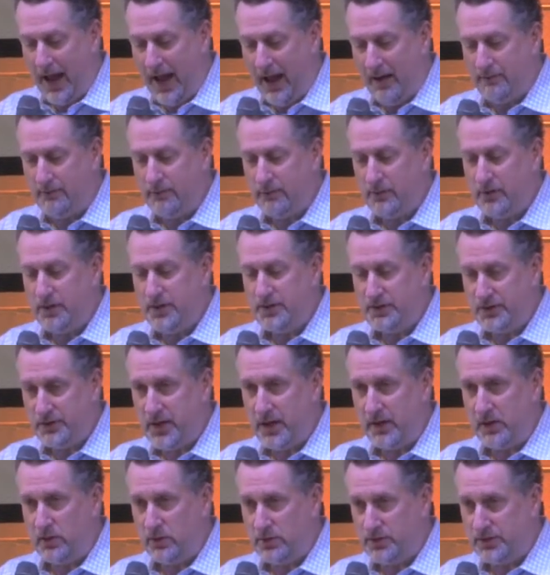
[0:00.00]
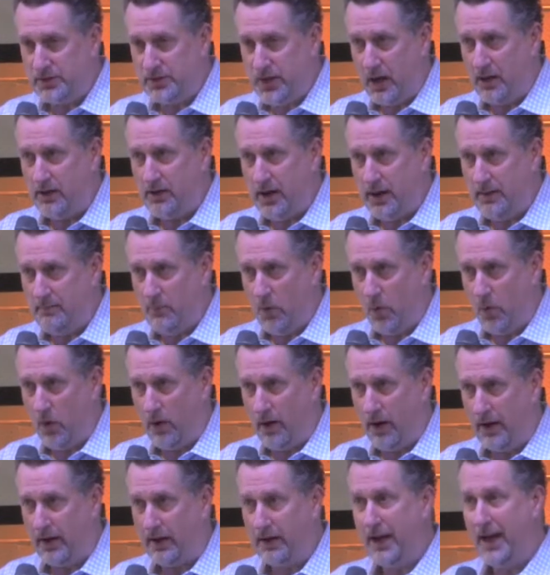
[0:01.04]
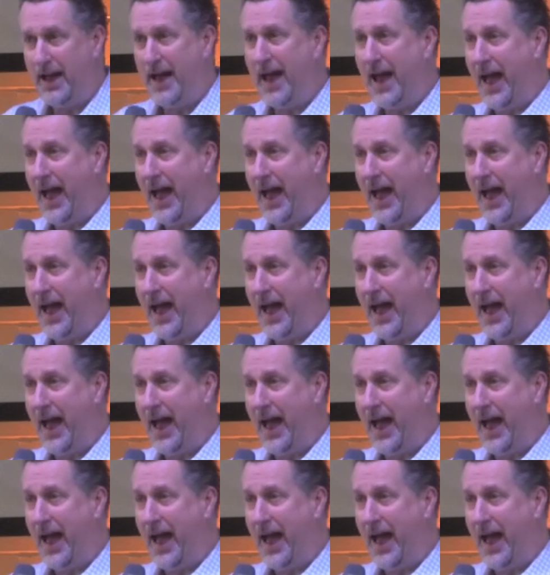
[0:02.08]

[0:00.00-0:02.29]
every single Sunday morning,